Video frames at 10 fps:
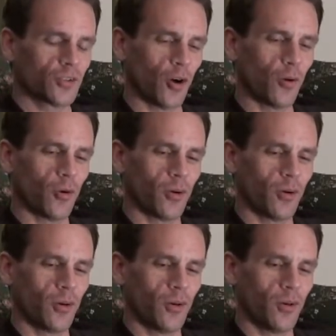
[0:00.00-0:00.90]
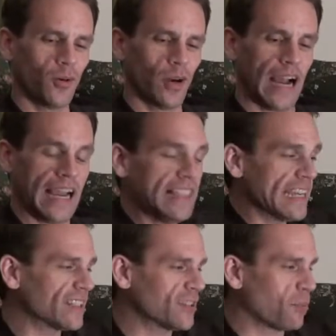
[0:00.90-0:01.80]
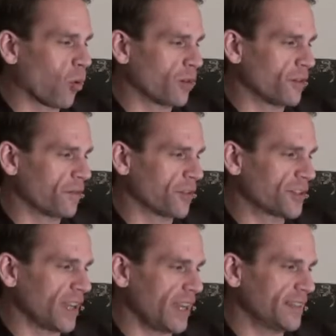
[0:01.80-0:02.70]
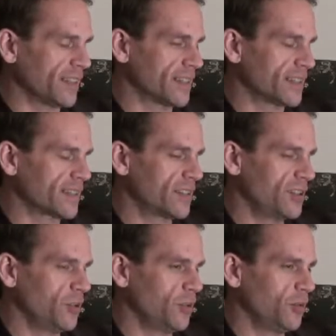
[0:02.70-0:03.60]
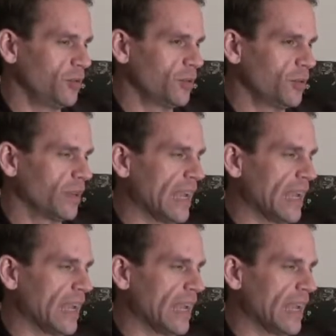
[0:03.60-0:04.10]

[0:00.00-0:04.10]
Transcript: So I think it's important for scientists to